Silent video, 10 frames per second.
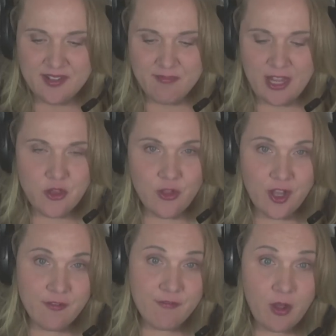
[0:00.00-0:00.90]
makes you
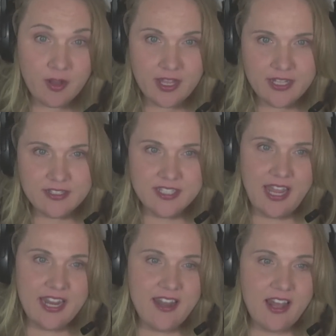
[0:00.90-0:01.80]
look unfocused
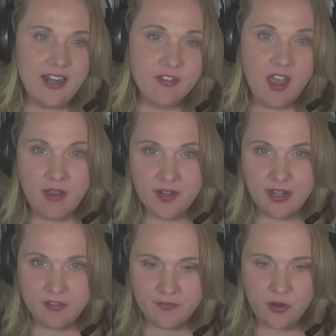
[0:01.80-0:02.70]
and not as
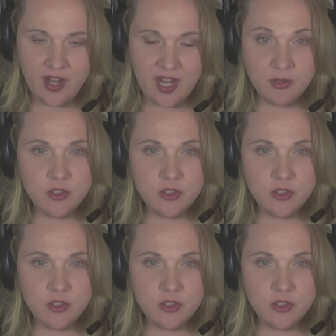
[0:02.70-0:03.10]
confident as if you're able